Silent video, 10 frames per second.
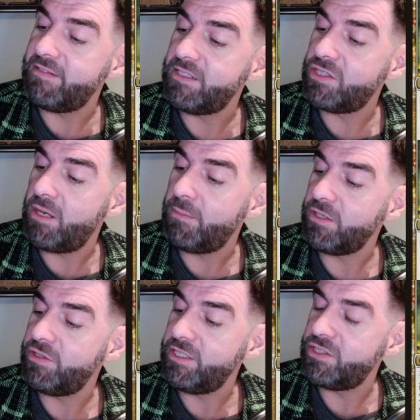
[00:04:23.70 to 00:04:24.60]
enchantment
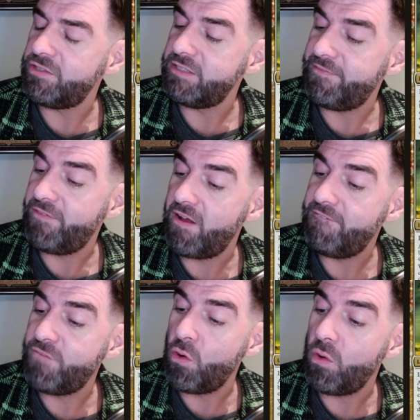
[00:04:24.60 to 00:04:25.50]
creature. He's a
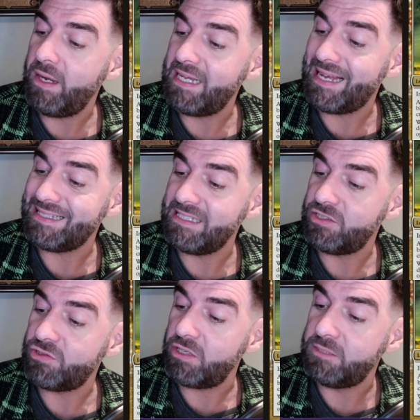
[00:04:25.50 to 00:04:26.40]
5/4. He has
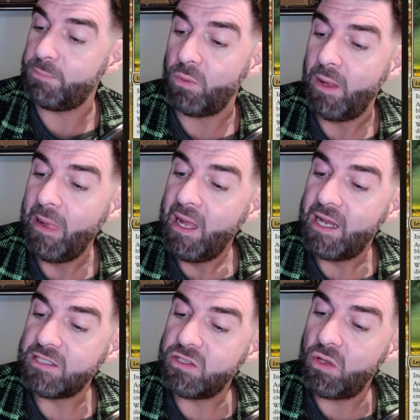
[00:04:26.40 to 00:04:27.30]
indestructible.
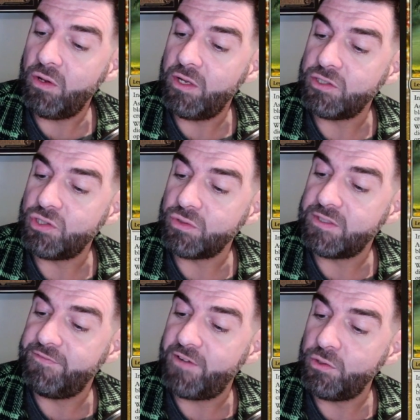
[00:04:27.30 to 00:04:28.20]
As long as your
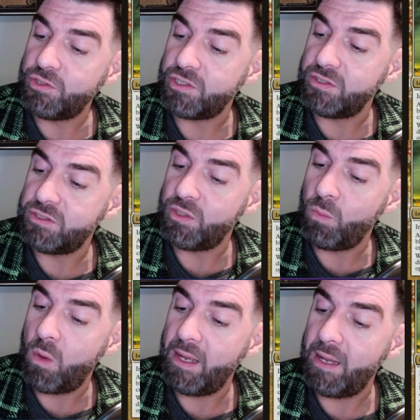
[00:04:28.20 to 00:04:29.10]
devotion to
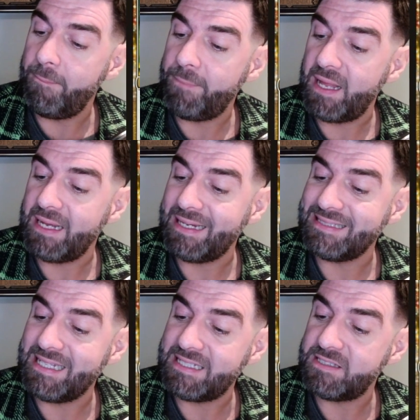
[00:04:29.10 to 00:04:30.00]
white and black is
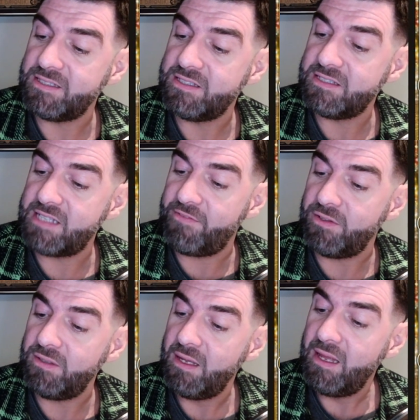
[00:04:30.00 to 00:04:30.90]
less than
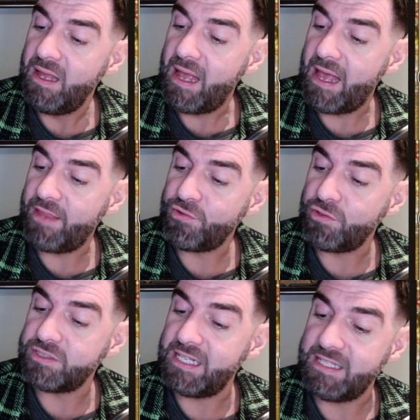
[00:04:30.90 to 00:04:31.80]
7,
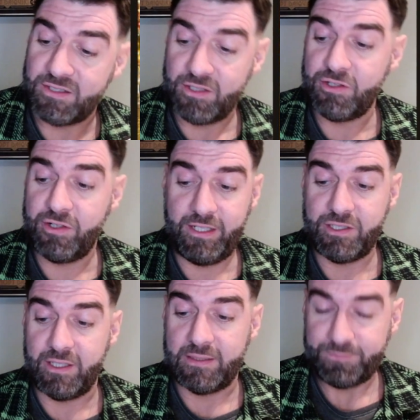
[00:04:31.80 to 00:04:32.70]
Atheros isn't a
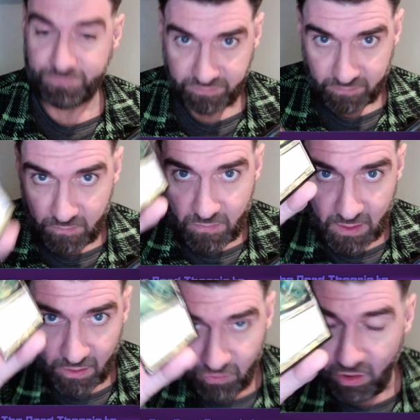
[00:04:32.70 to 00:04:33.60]
creature.
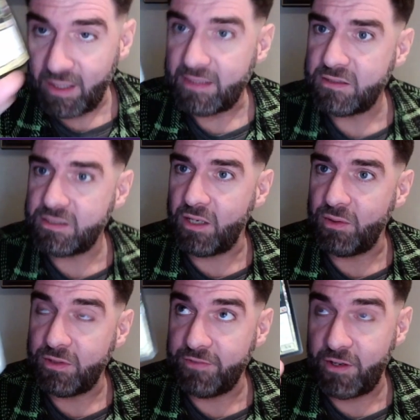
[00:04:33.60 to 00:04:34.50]
Right, so
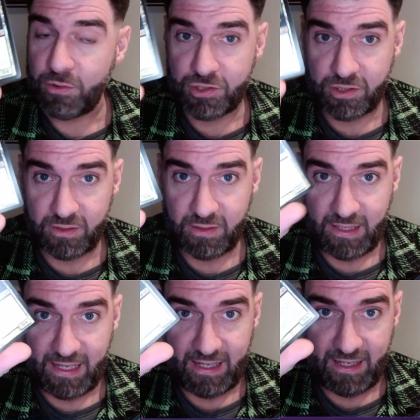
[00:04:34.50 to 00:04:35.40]
devotion
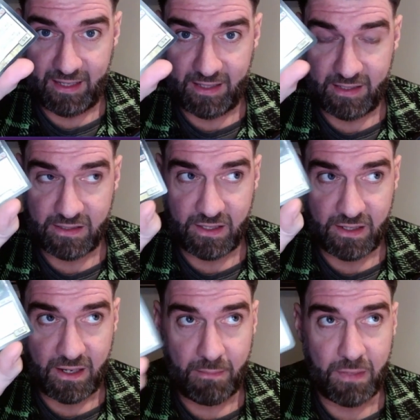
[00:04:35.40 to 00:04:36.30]
is the
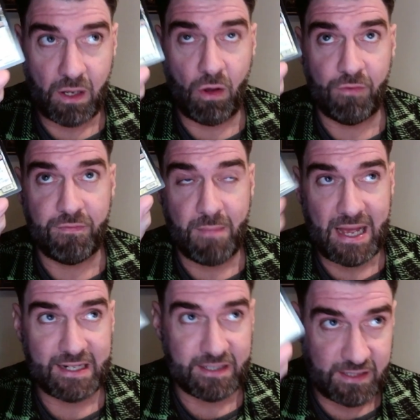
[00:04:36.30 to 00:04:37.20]
number of
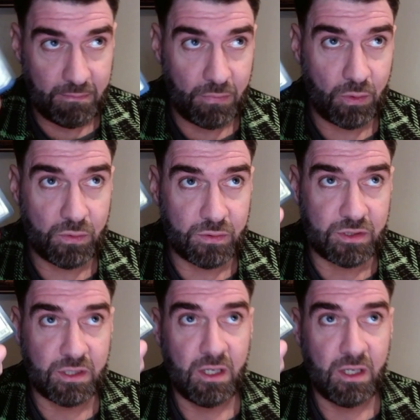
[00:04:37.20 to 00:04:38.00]
mana symbols